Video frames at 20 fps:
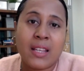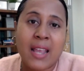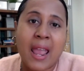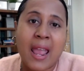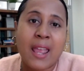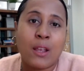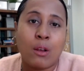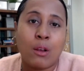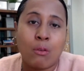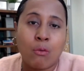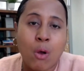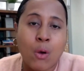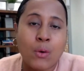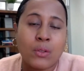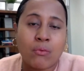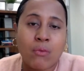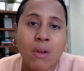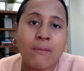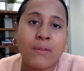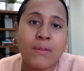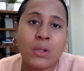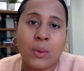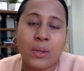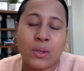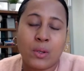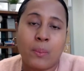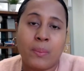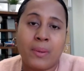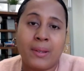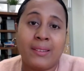K in gross revenue in
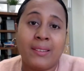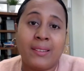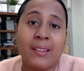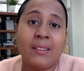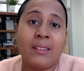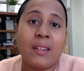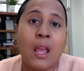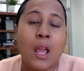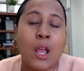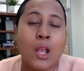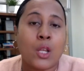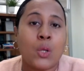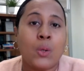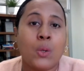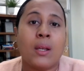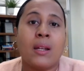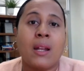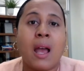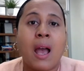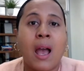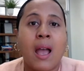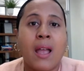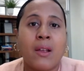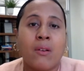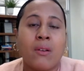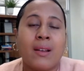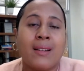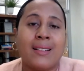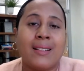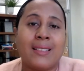your business, you can hire
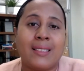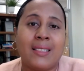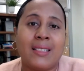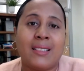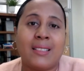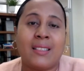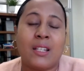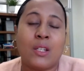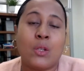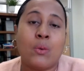an assistant.